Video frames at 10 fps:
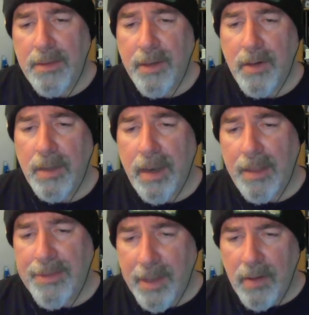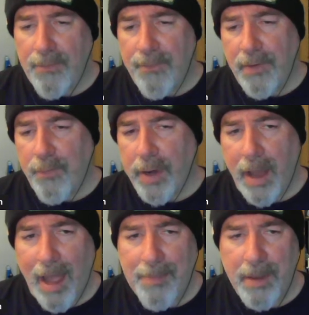Dylan, feel free
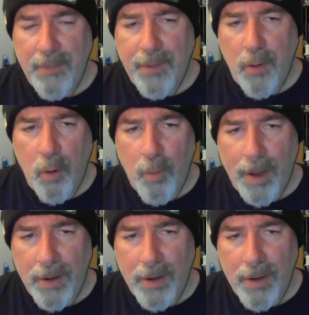to hop in if you're home.